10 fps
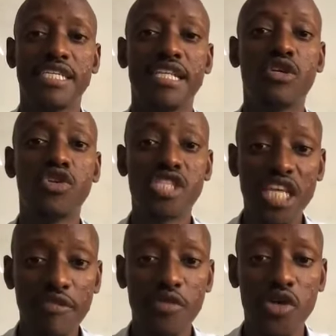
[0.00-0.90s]
that you
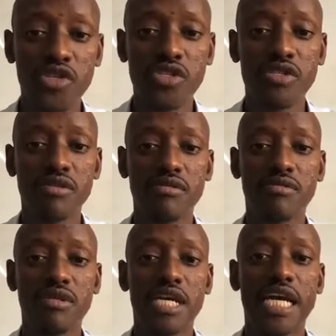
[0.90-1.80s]
see if those
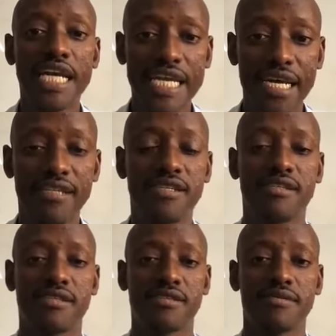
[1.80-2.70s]

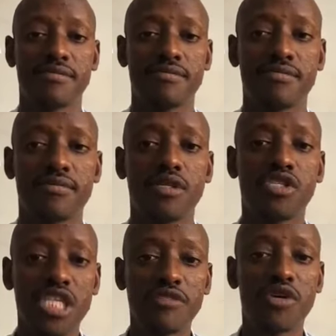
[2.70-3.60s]
leakages, you
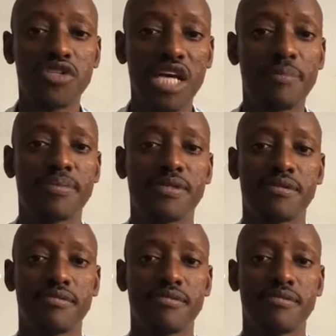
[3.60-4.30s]
see if those gaps.